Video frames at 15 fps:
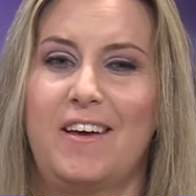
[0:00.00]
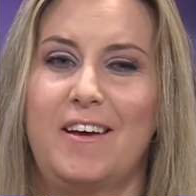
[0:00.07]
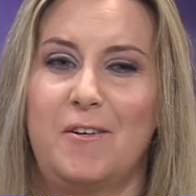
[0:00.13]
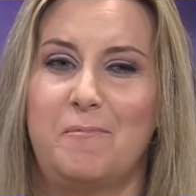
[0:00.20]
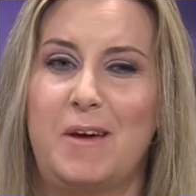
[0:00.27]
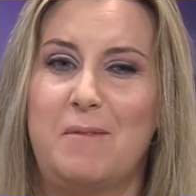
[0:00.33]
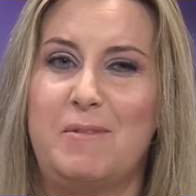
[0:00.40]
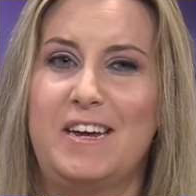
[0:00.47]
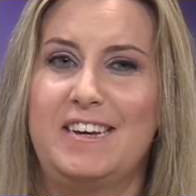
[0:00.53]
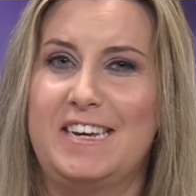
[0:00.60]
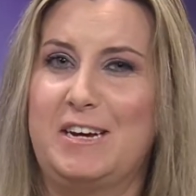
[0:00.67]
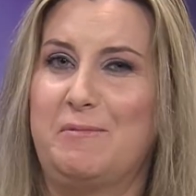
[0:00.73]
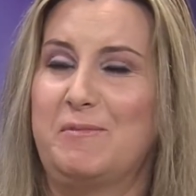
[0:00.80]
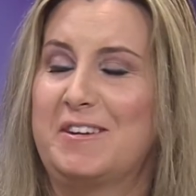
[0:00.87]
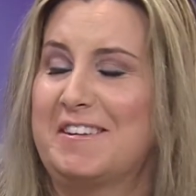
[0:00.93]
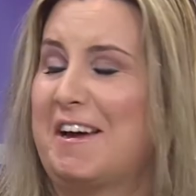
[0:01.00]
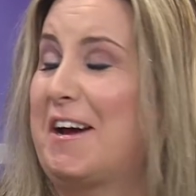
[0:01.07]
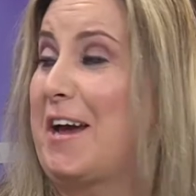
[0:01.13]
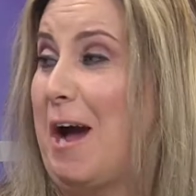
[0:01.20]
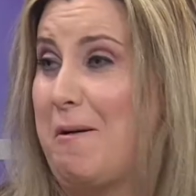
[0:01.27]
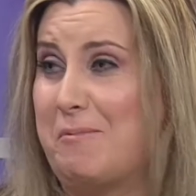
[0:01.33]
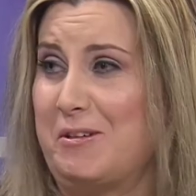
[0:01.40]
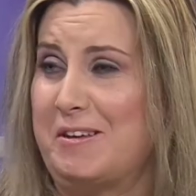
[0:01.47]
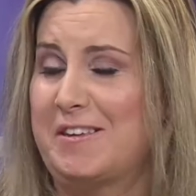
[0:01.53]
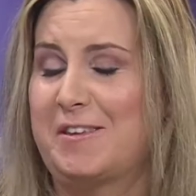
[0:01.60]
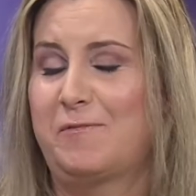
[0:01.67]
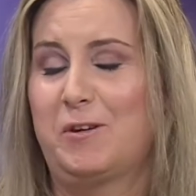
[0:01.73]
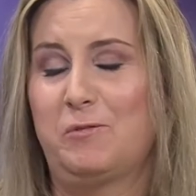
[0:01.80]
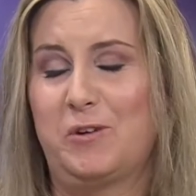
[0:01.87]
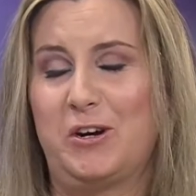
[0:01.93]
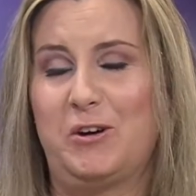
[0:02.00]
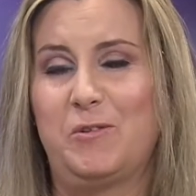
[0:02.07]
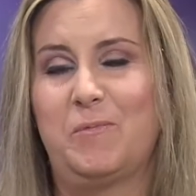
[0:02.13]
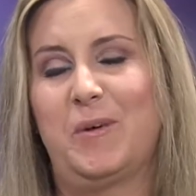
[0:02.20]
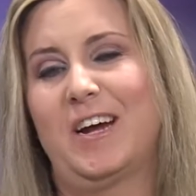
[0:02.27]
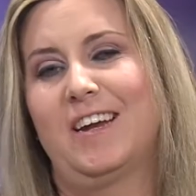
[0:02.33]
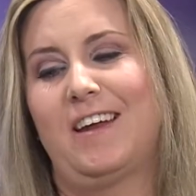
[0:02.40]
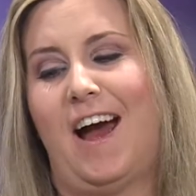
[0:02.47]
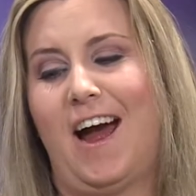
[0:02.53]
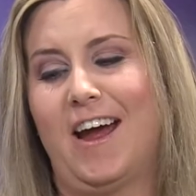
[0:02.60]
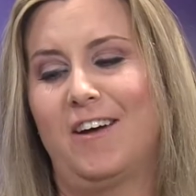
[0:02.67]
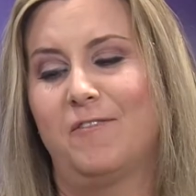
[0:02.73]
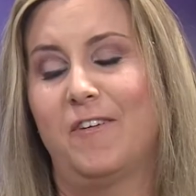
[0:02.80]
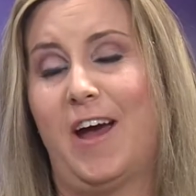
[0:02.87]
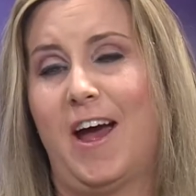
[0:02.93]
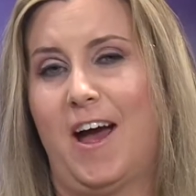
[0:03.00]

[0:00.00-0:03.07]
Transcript: maybe deemed a capitalist, if you will, but I've